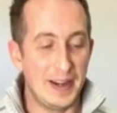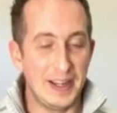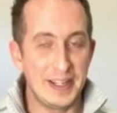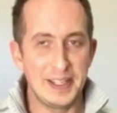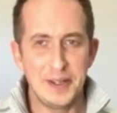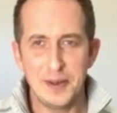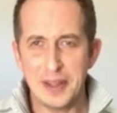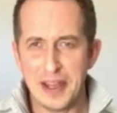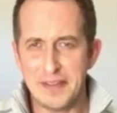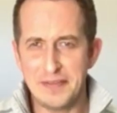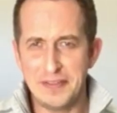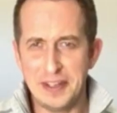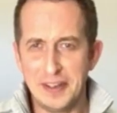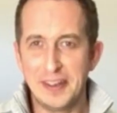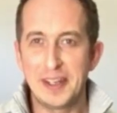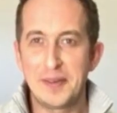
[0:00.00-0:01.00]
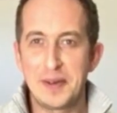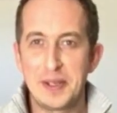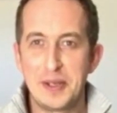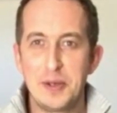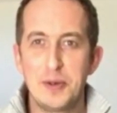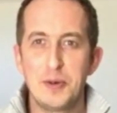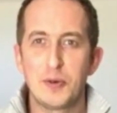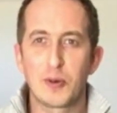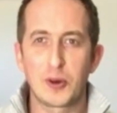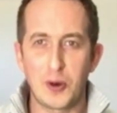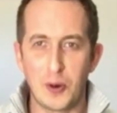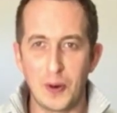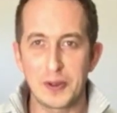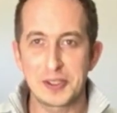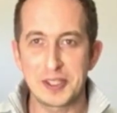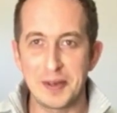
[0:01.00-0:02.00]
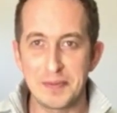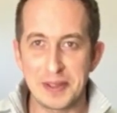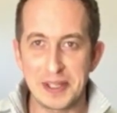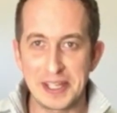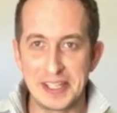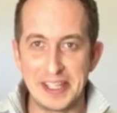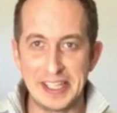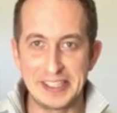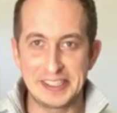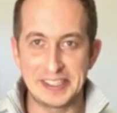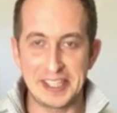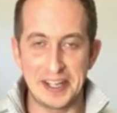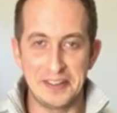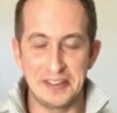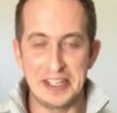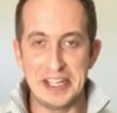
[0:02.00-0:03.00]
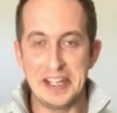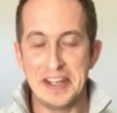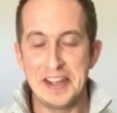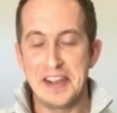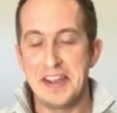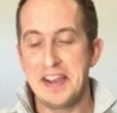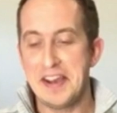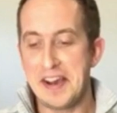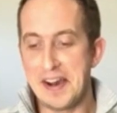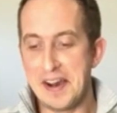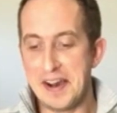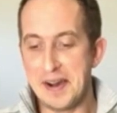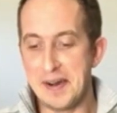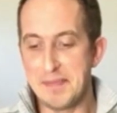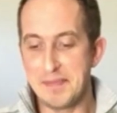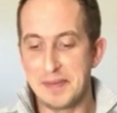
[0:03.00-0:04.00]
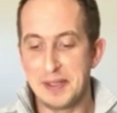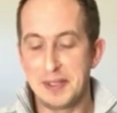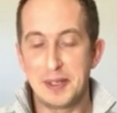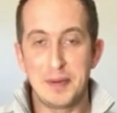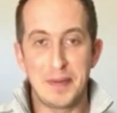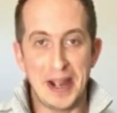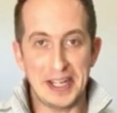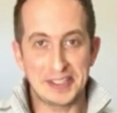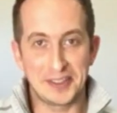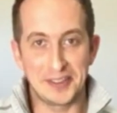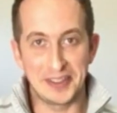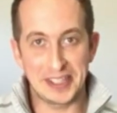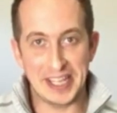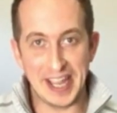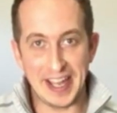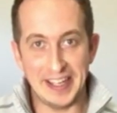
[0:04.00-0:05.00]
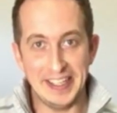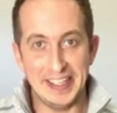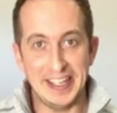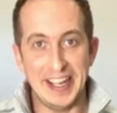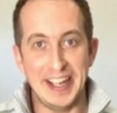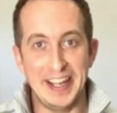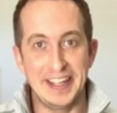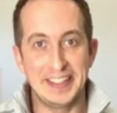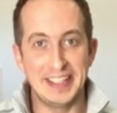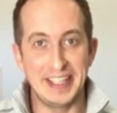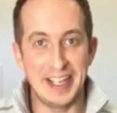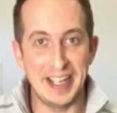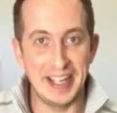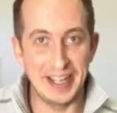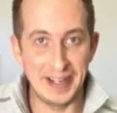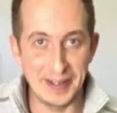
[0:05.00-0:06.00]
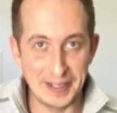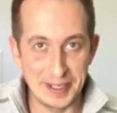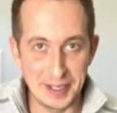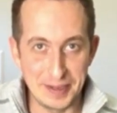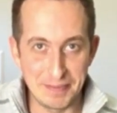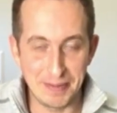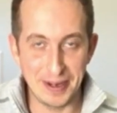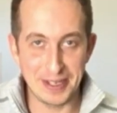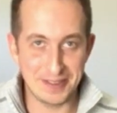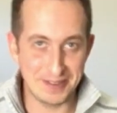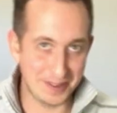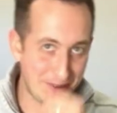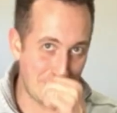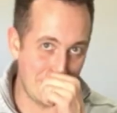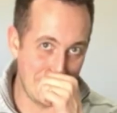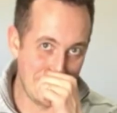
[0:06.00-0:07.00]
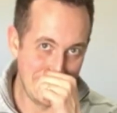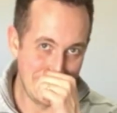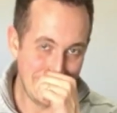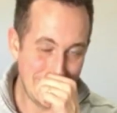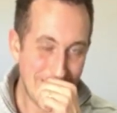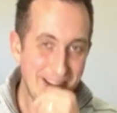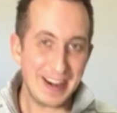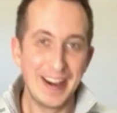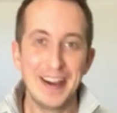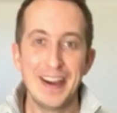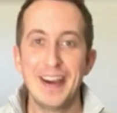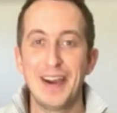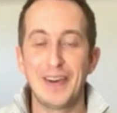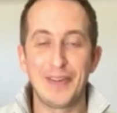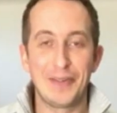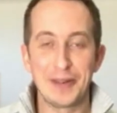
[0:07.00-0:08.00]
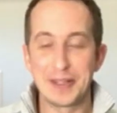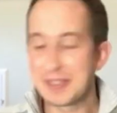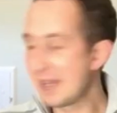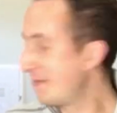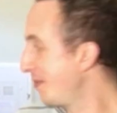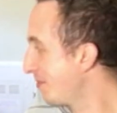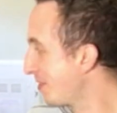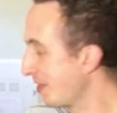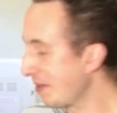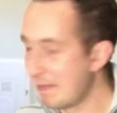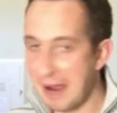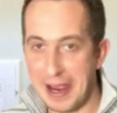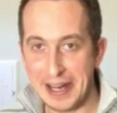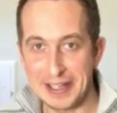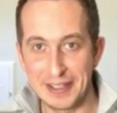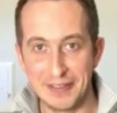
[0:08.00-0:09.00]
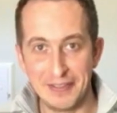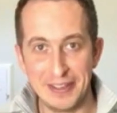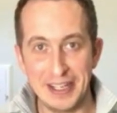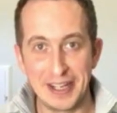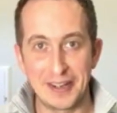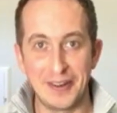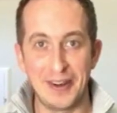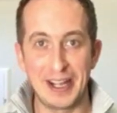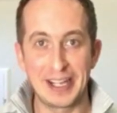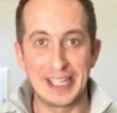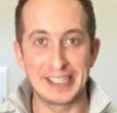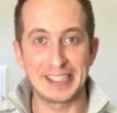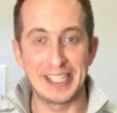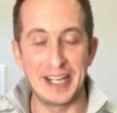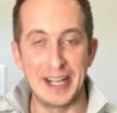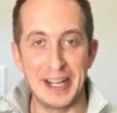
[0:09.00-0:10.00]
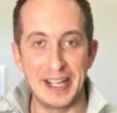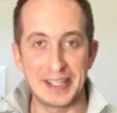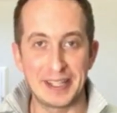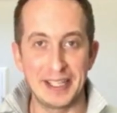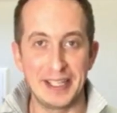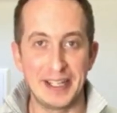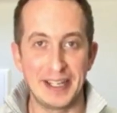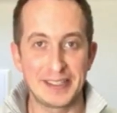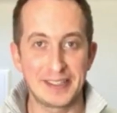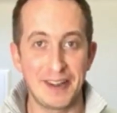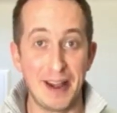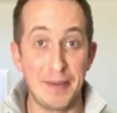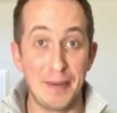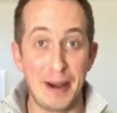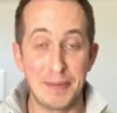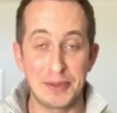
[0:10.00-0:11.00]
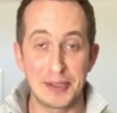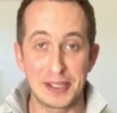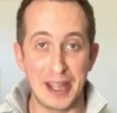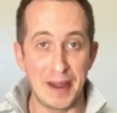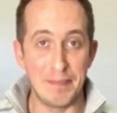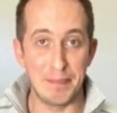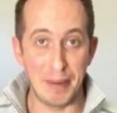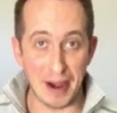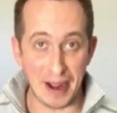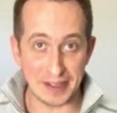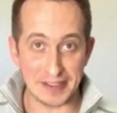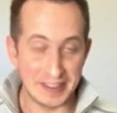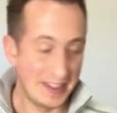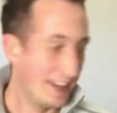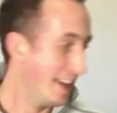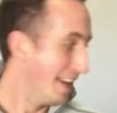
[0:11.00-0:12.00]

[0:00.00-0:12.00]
You know that feeling when you record something and then suddenly you go back to look at it and you didn't press record? Well, once I moved to the back of the vehicle, I guess I didn't hit the time lapse again. But